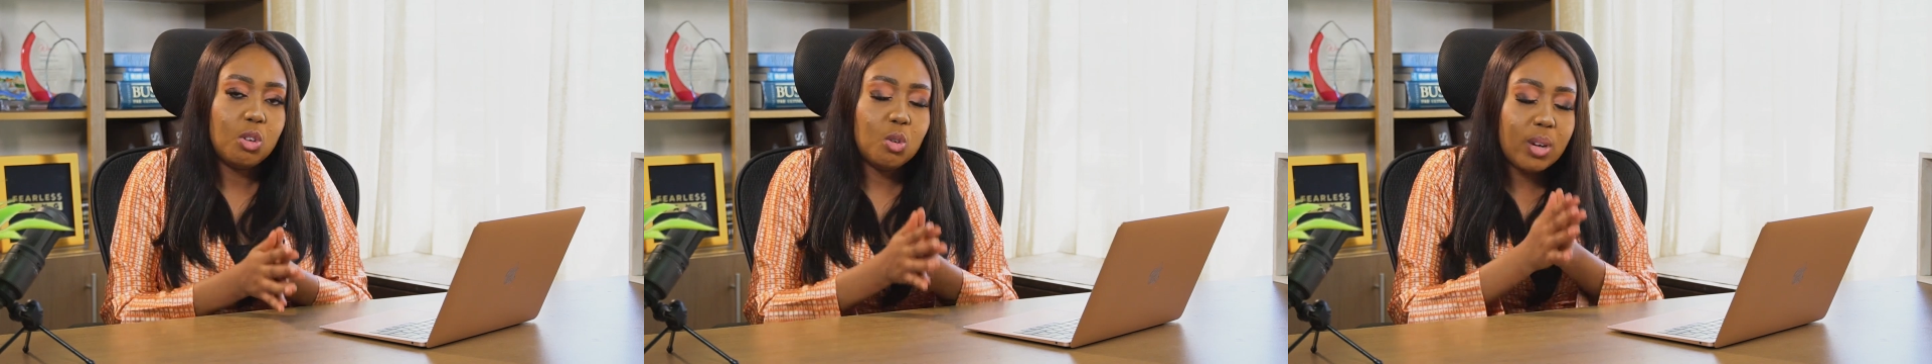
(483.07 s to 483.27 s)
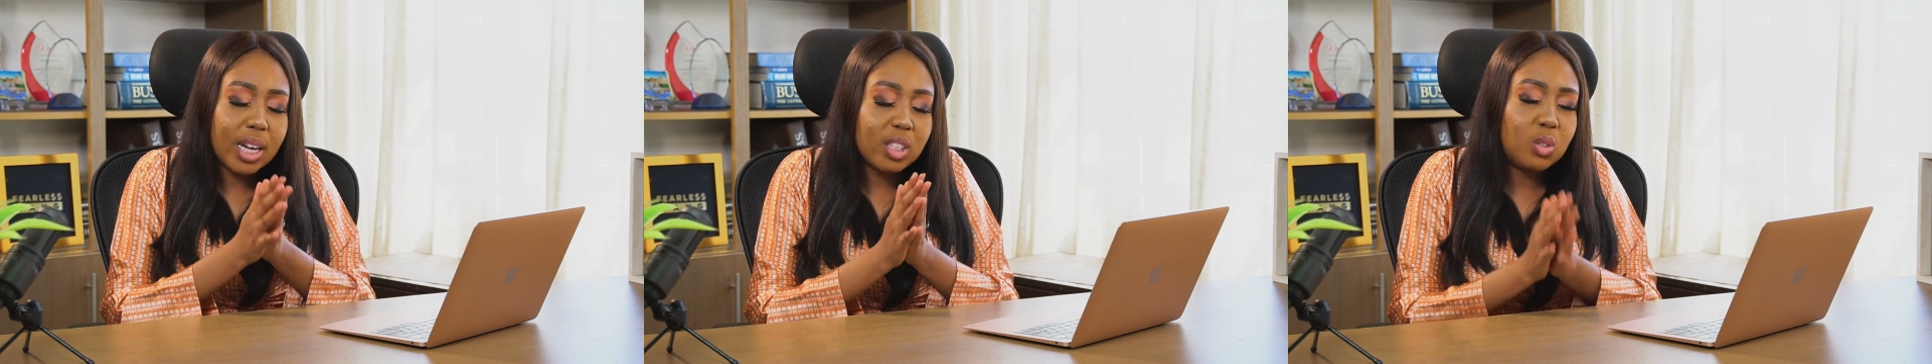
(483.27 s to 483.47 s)

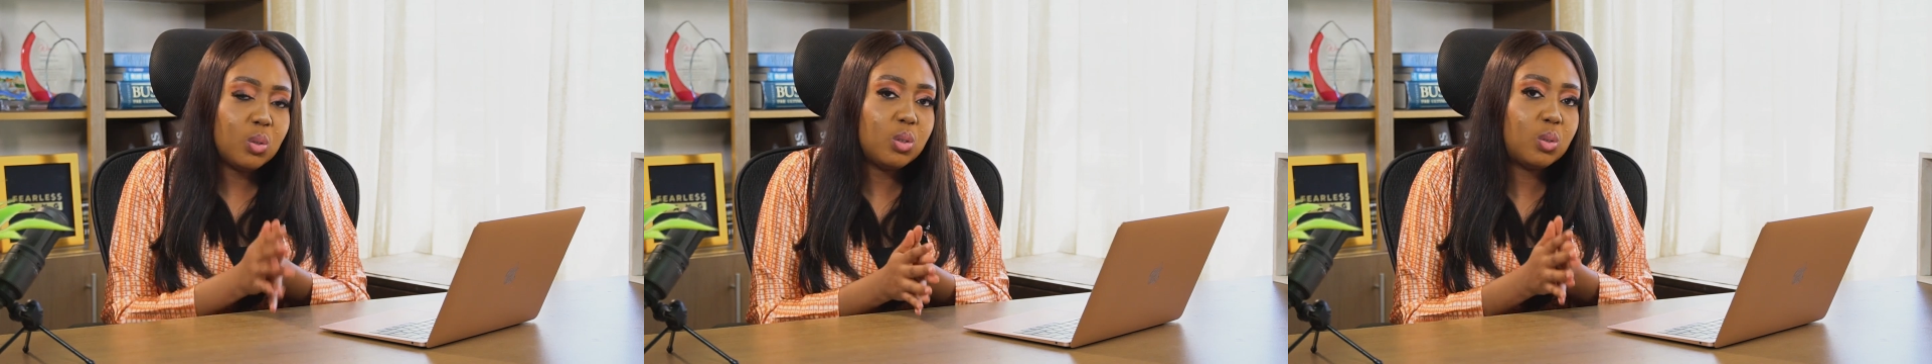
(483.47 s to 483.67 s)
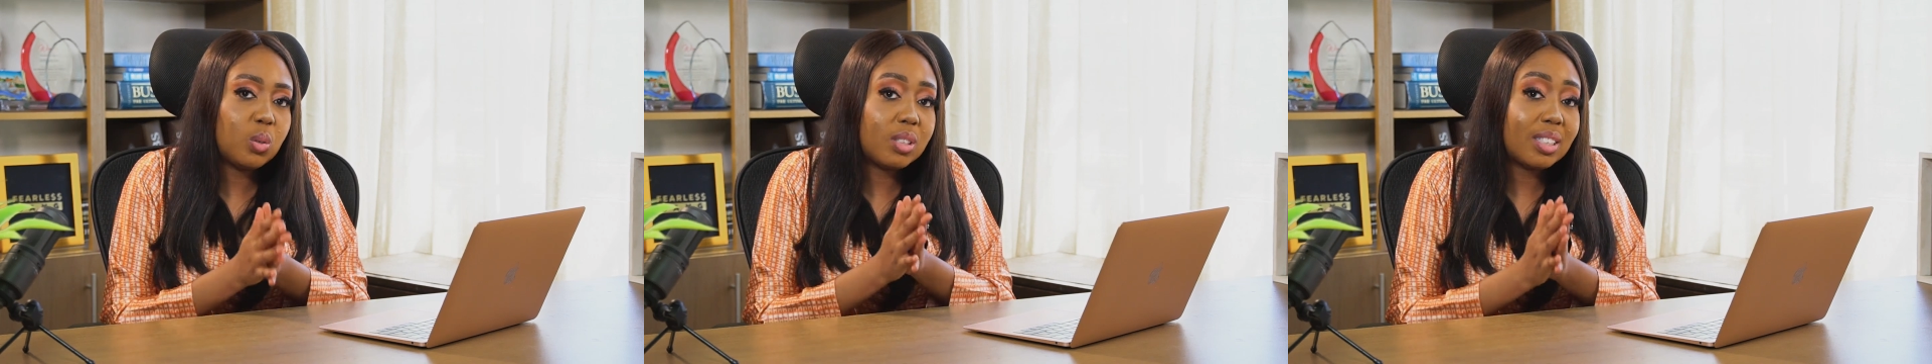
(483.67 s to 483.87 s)
you can
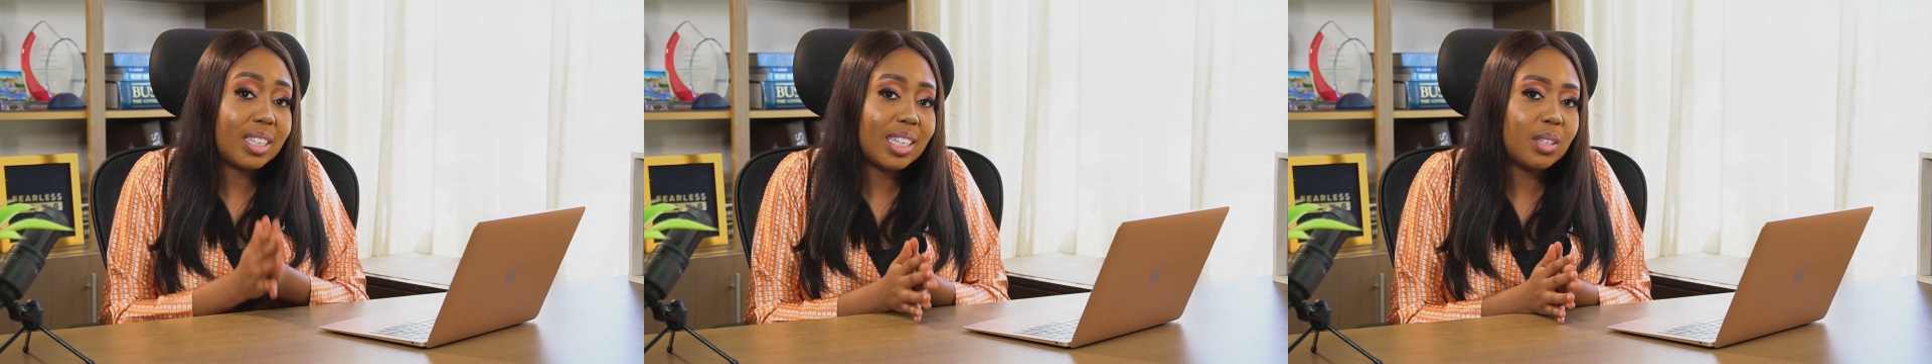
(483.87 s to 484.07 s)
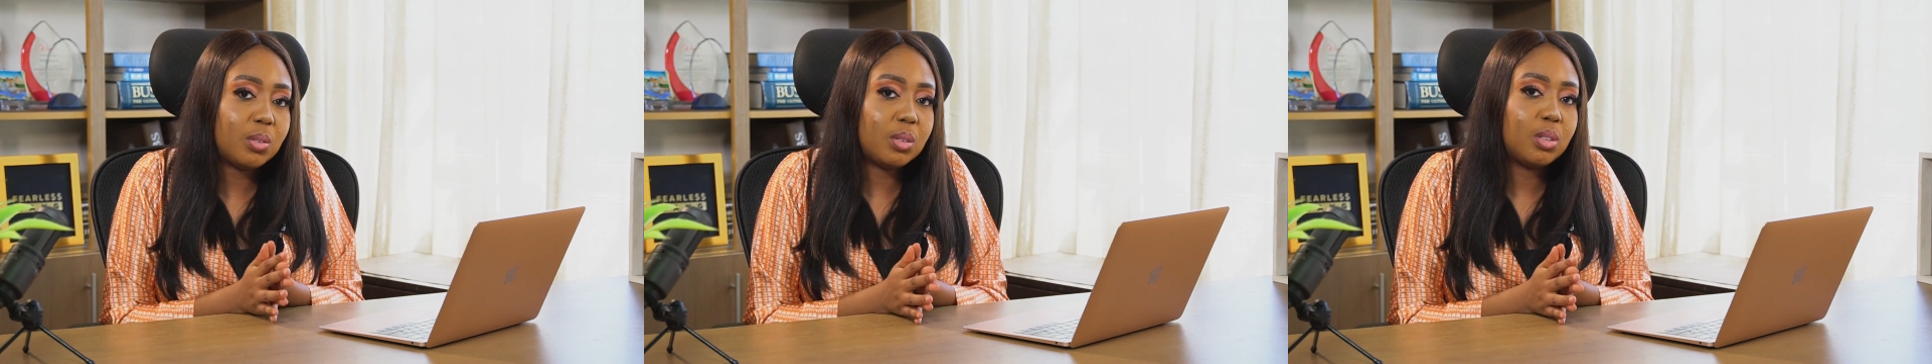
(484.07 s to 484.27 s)
use those
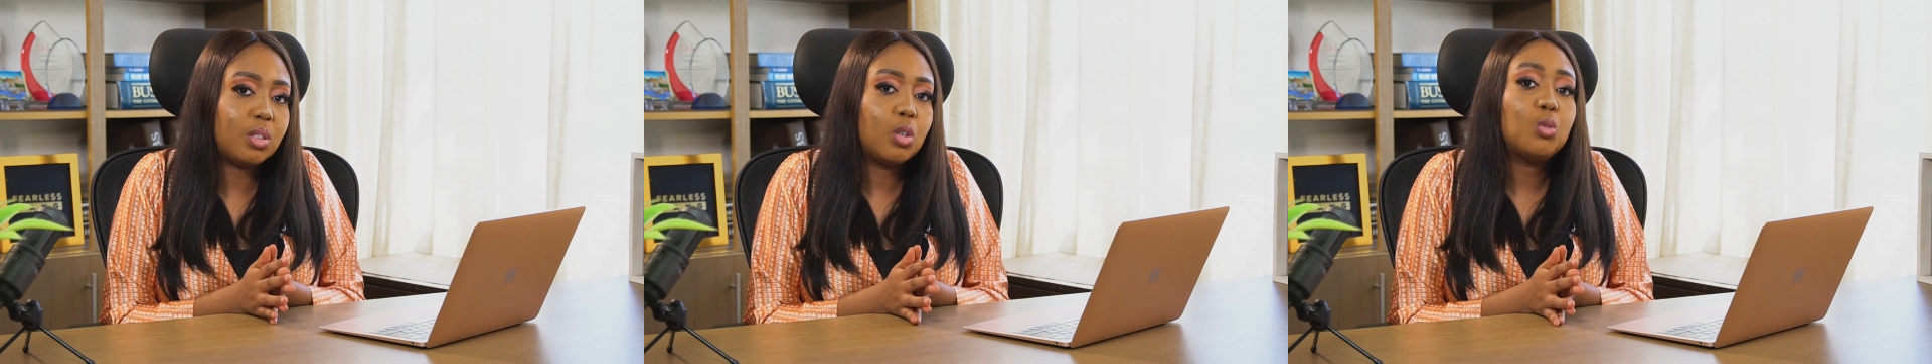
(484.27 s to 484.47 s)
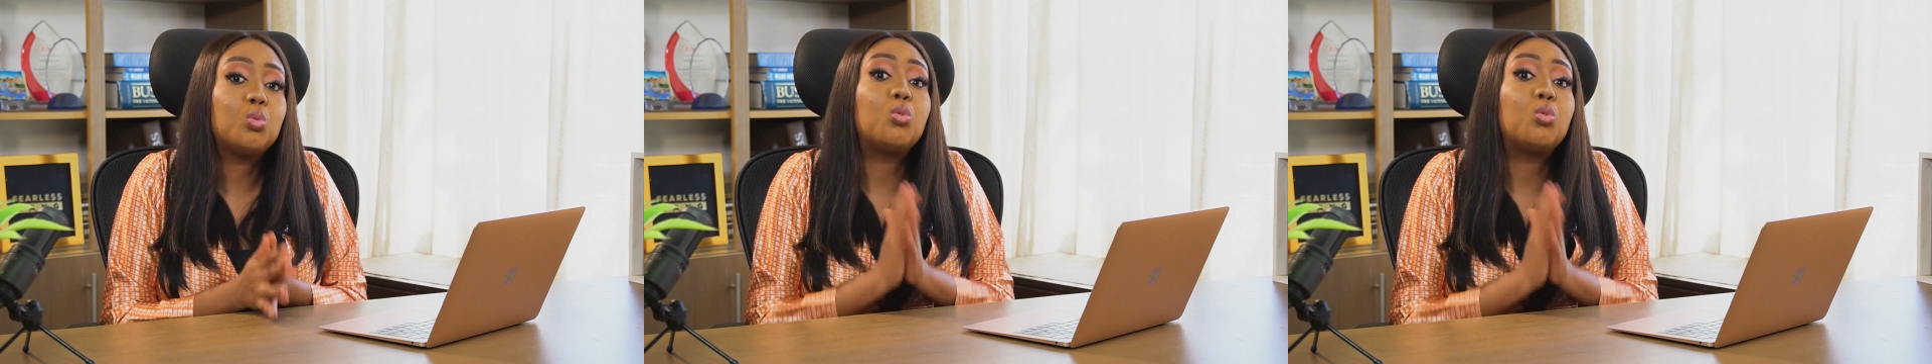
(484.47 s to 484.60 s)
skills